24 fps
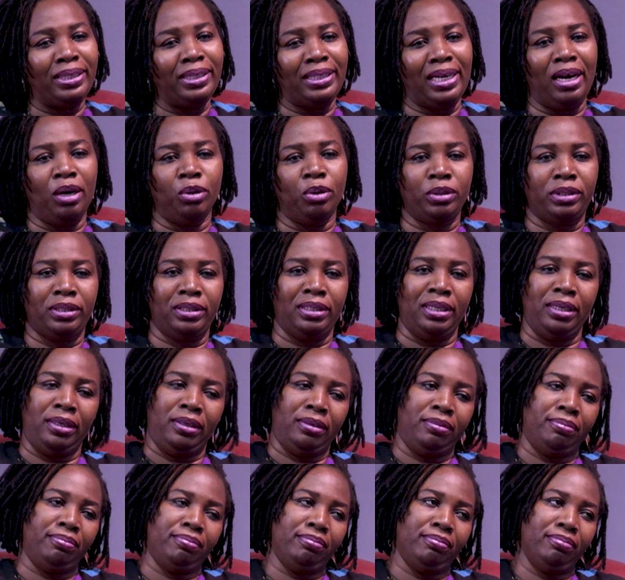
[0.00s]
out there,
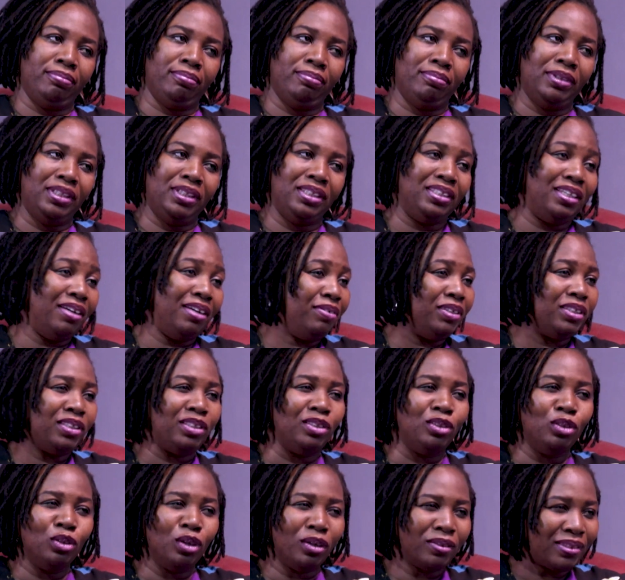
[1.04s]
there is
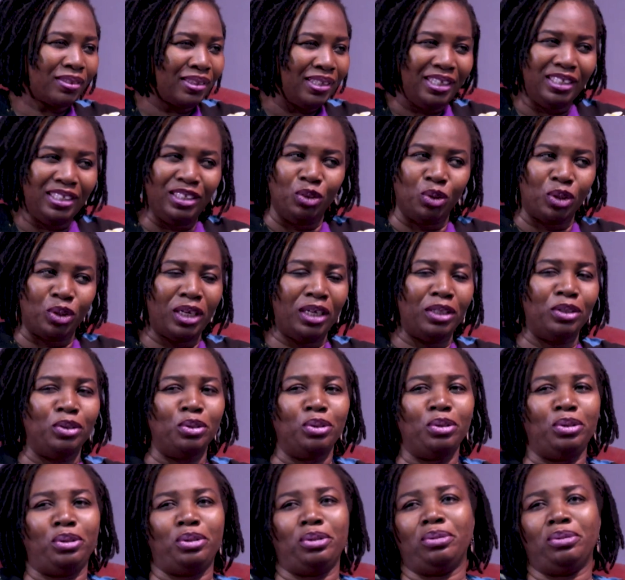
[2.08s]
nothing you
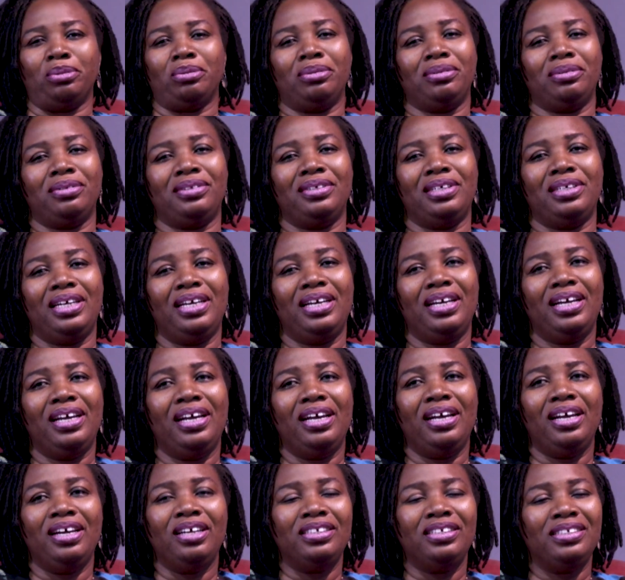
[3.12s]
cannot do.
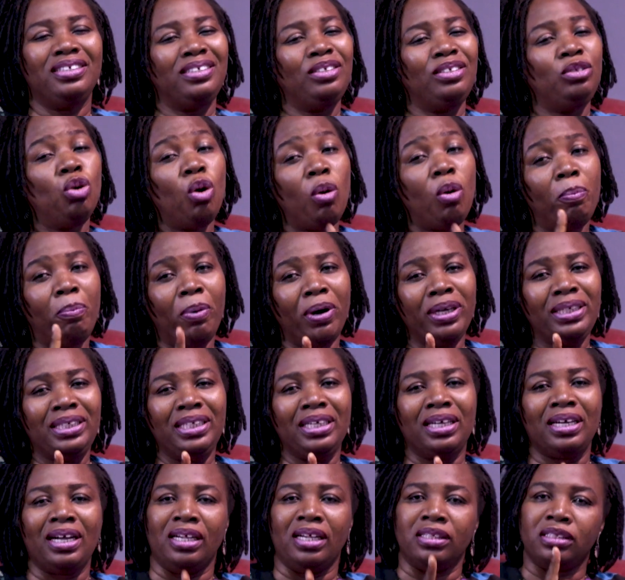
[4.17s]
Nobody
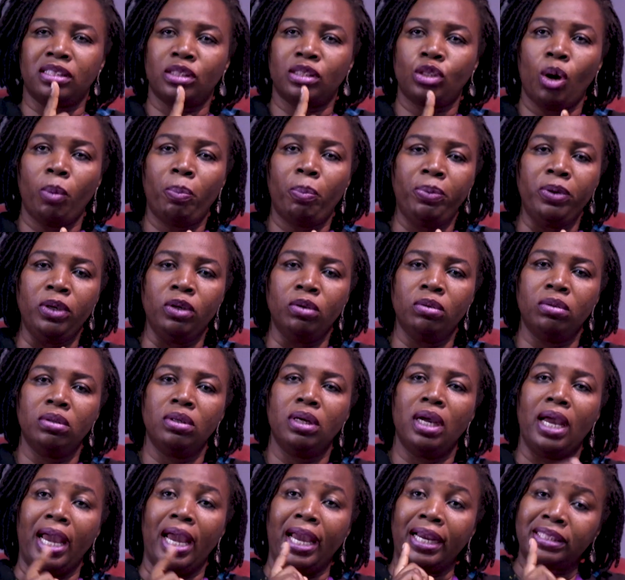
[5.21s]
can stop you
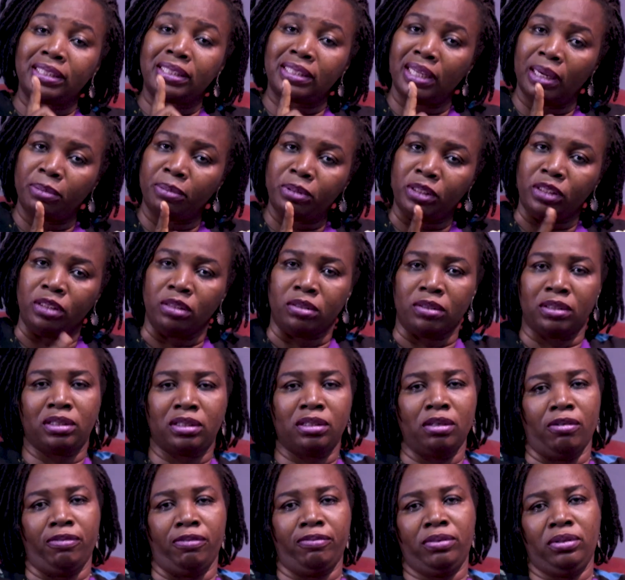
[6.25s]
except
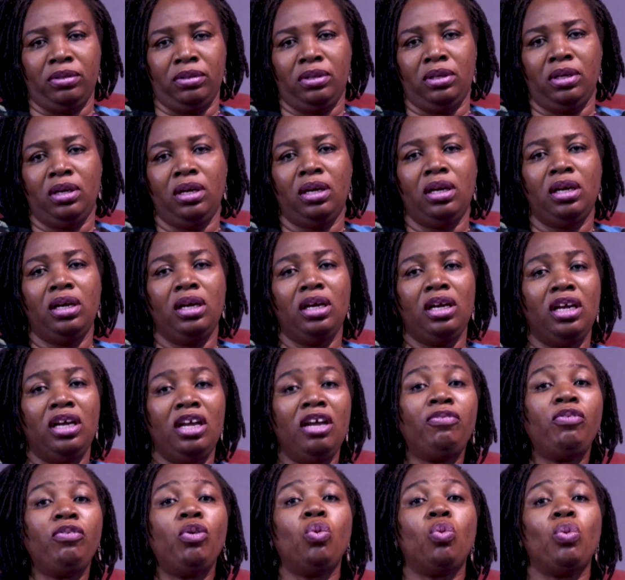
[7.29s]
yourself.
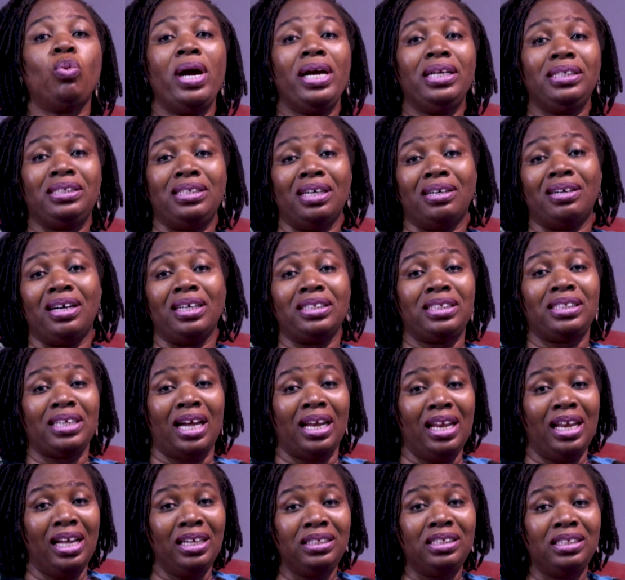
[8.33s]
Even when there are
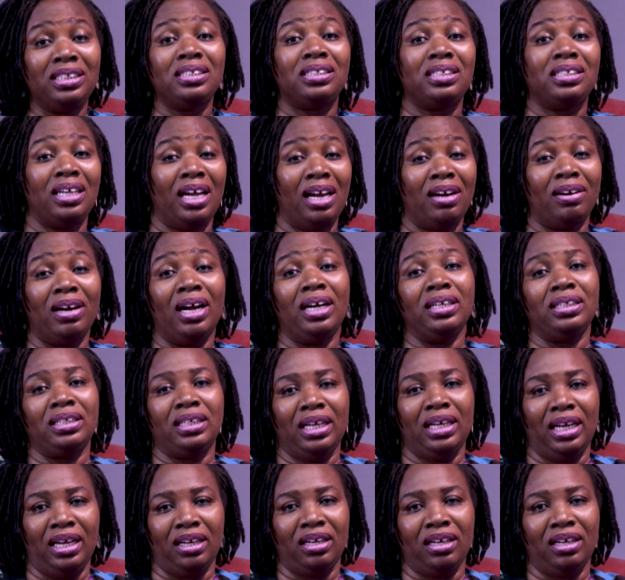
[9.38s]
challenges here and there,